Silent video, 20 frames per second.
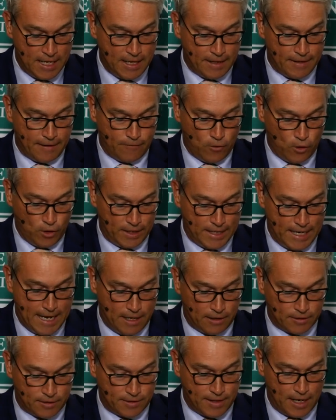They've all
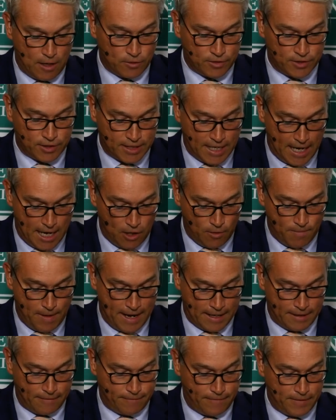announced that they will scale
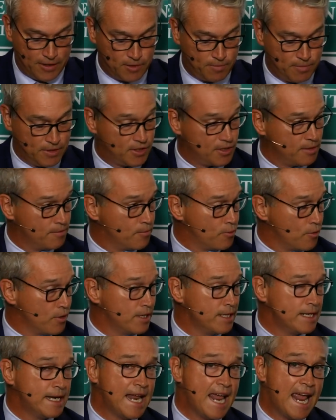back investments in
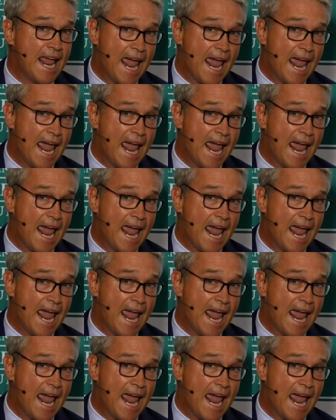Britain.